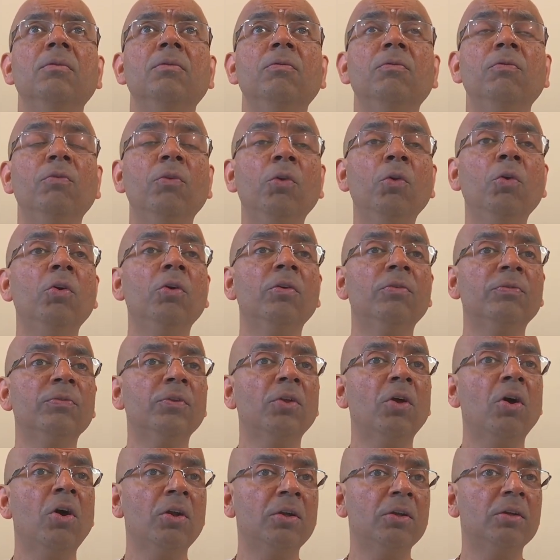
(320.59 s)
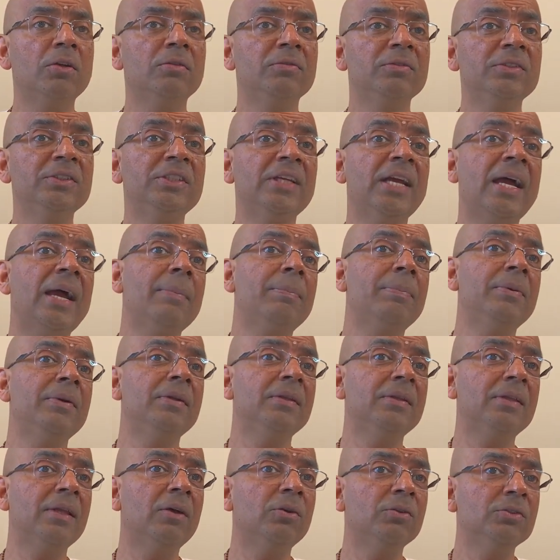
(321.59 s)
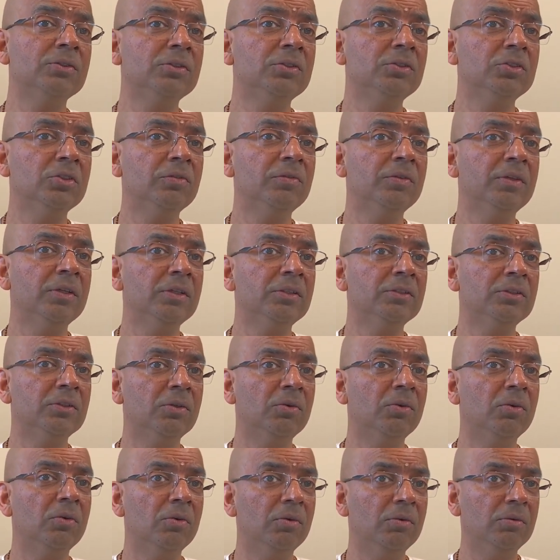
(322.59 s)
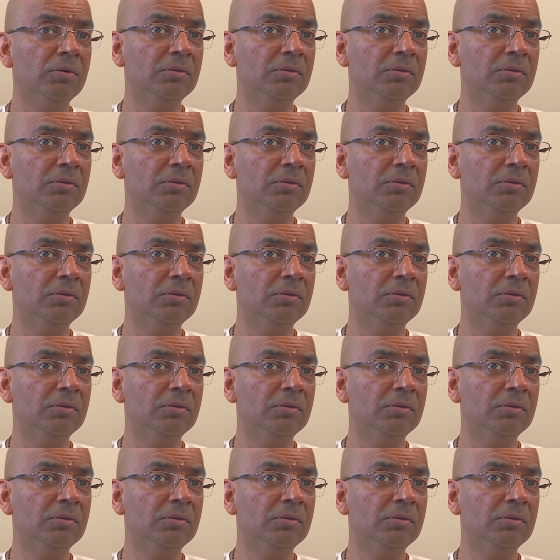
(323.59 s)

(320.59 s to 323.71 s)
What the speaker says: flow of thought which happened thousands of years ago.